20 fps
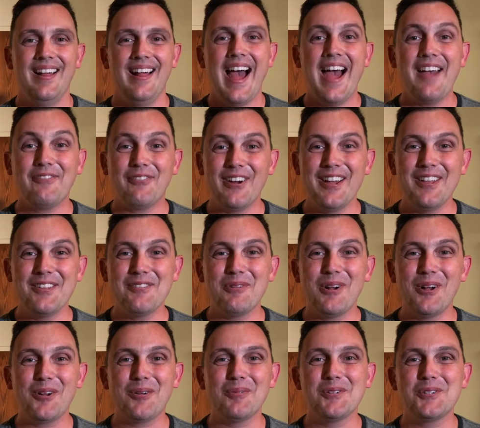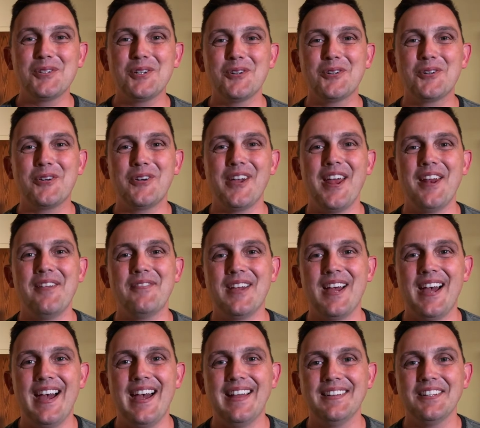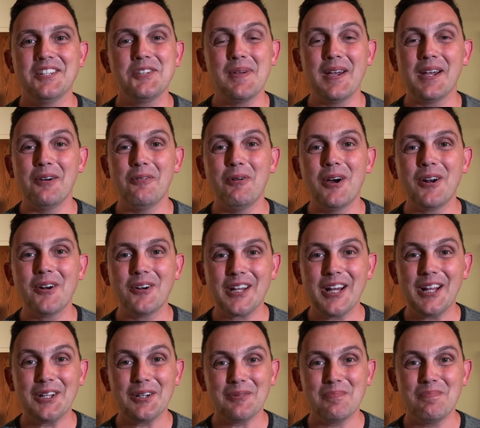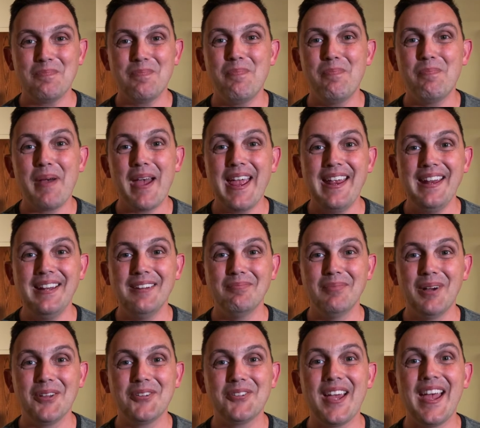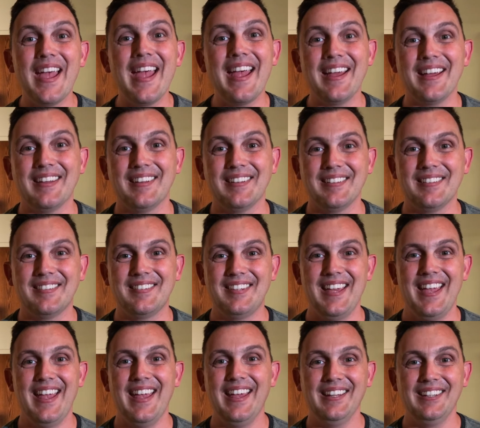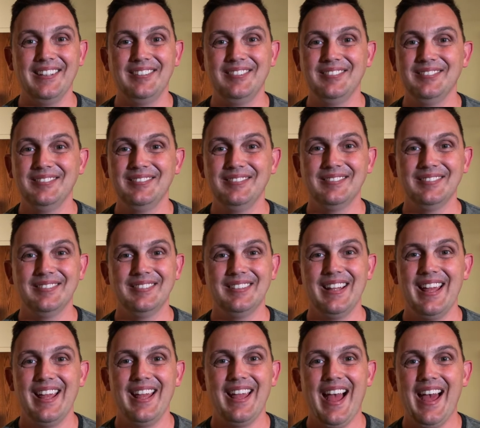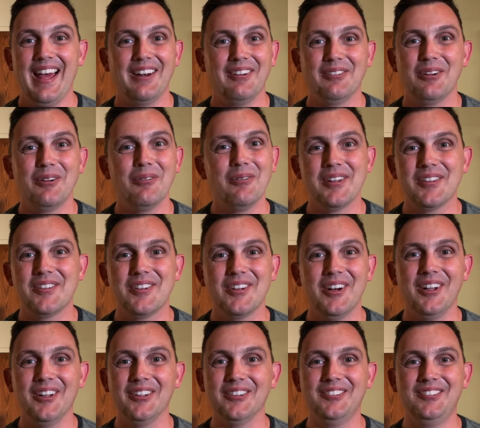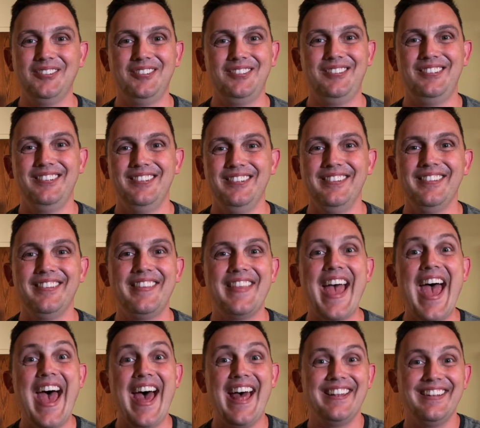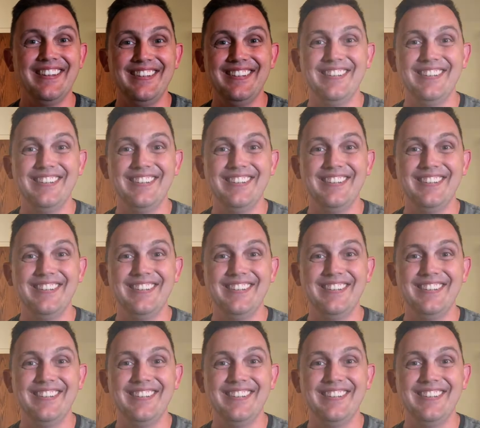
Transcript: Hi friends, welcome to Church Creative Guy. Let's make a watercolor paint mosaic thing. I don't know what it's called. That.